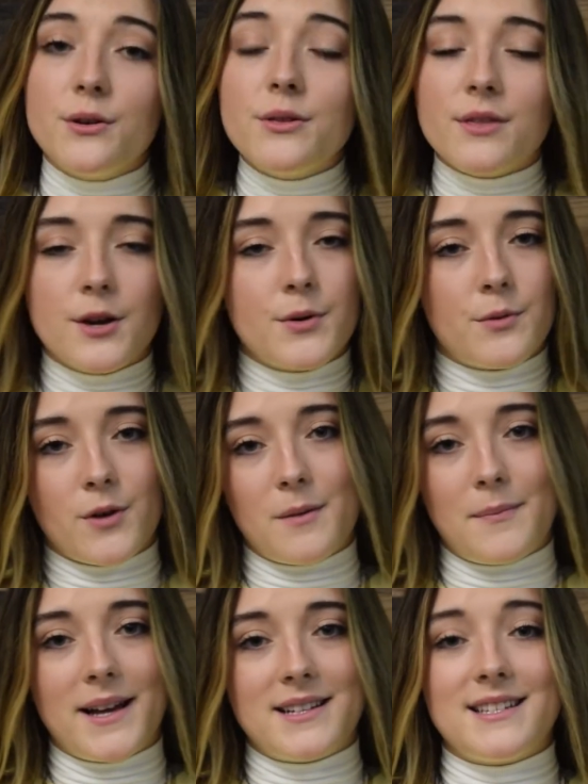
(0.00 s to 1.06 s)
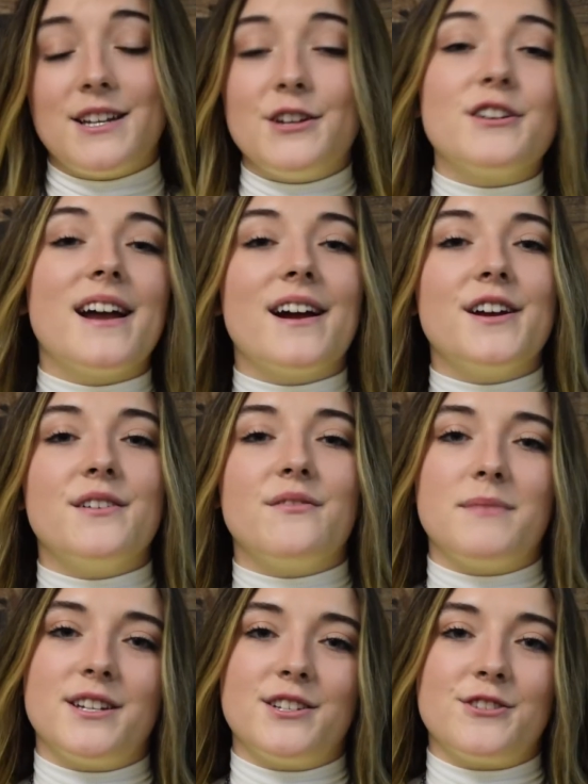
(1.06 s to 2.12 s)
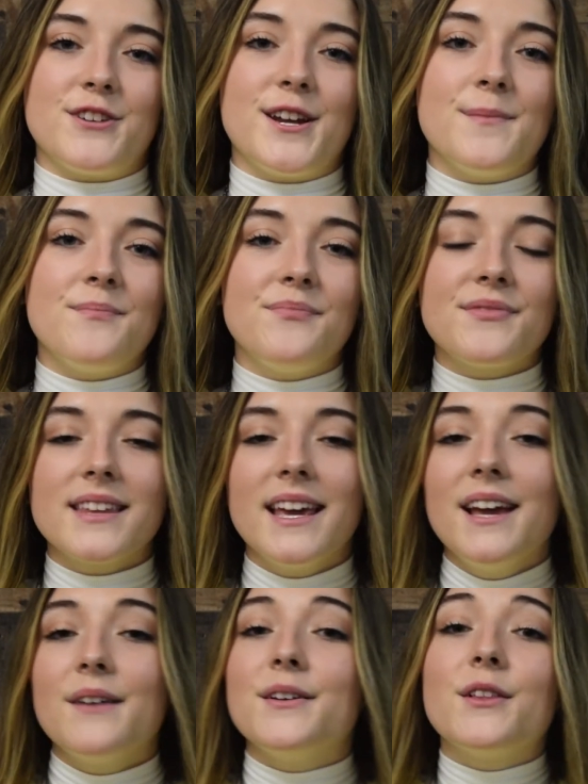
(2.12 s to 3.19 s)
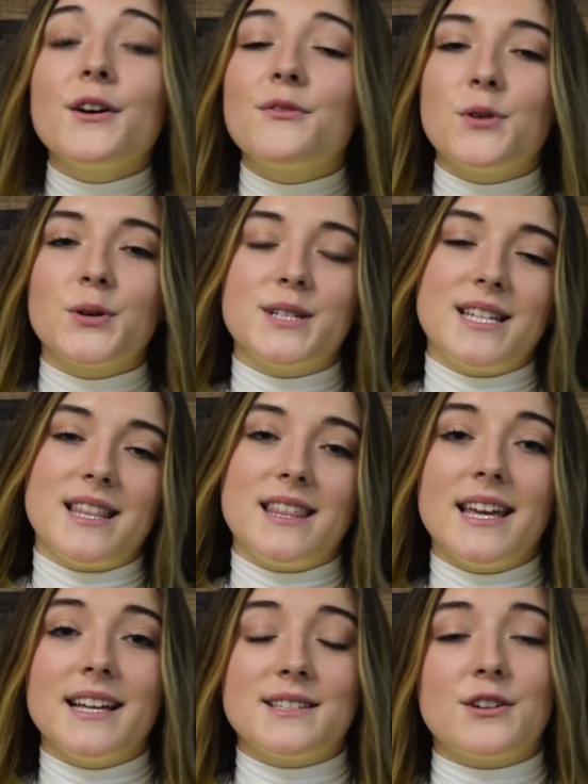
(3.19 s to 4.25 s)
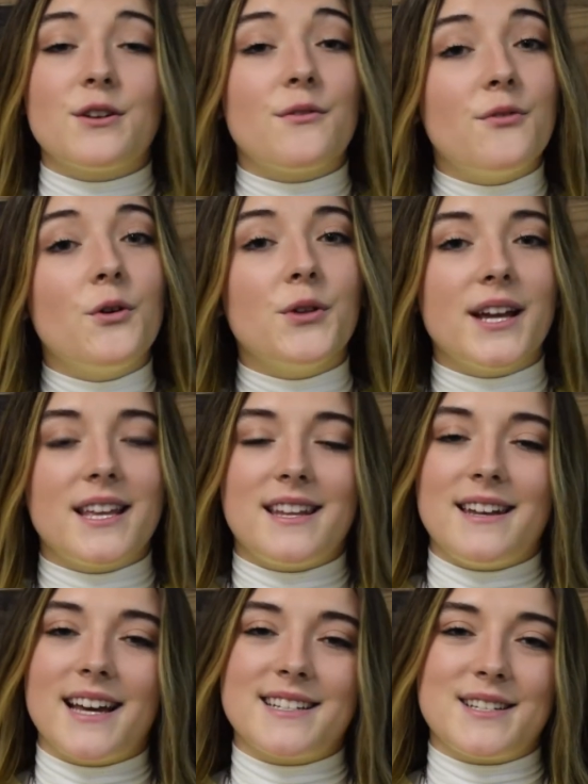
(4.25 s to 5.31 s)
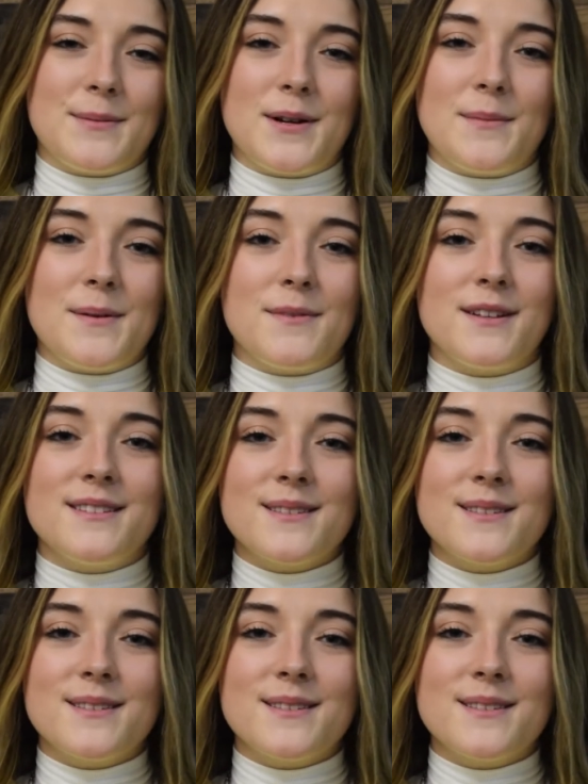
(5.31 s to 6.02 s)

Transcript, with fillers: you think would work best in your area of ministry. We look forward to the things that are unfolding in the next upcoming month.